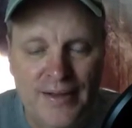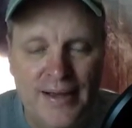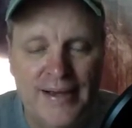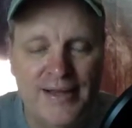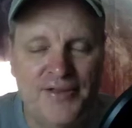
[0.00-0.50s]

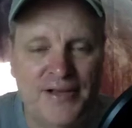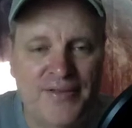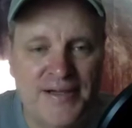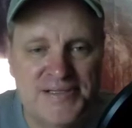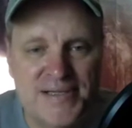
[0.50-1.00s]
And I think
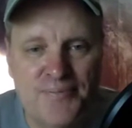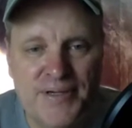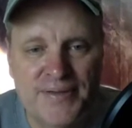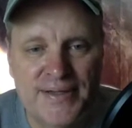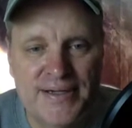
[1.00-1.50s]
that's
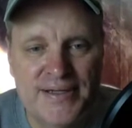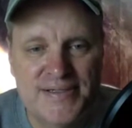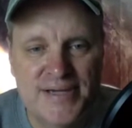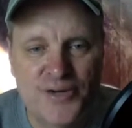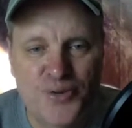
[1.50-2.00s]
something that
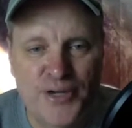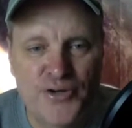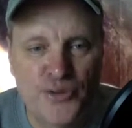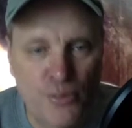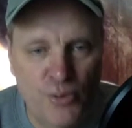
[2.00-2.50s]
is not only a
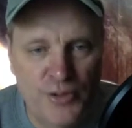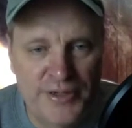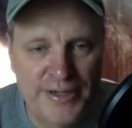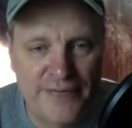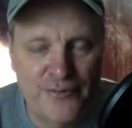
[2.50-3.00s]
noble
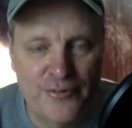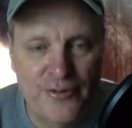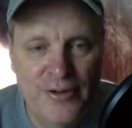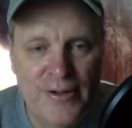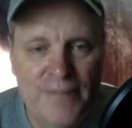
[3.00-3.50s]
endeavor,
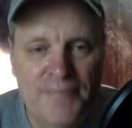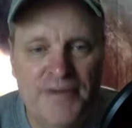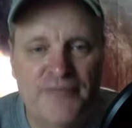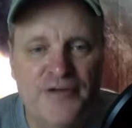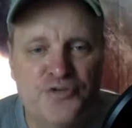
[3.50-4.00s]
but
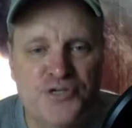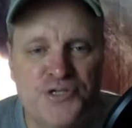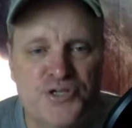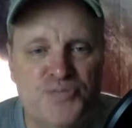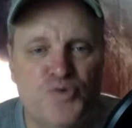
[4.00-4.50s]
eventually
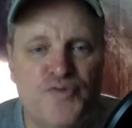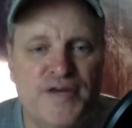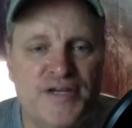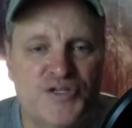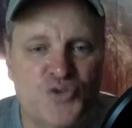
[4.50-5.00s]
starts moving
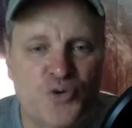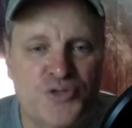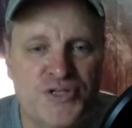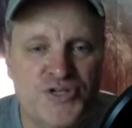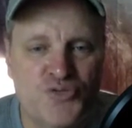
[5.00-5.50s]
us
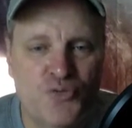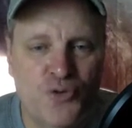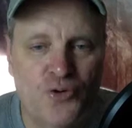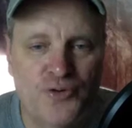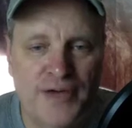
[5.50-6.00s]
towards this
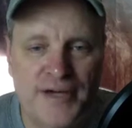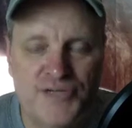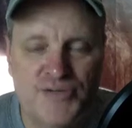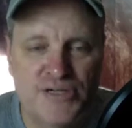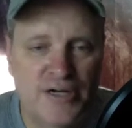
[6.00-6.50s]
world. And
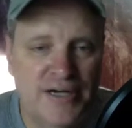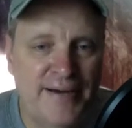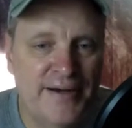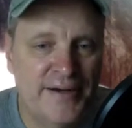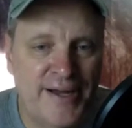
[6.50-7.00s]
as we talked
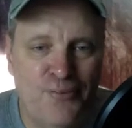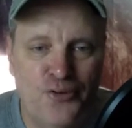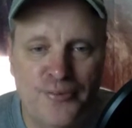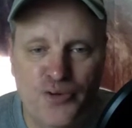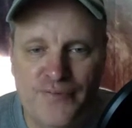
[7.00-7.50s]
about in a couple of
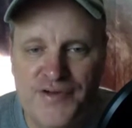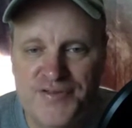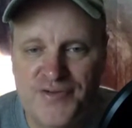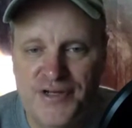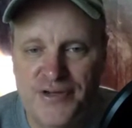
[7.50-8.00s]
the previous
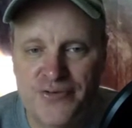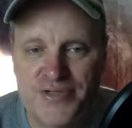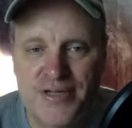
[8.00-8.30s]
videos,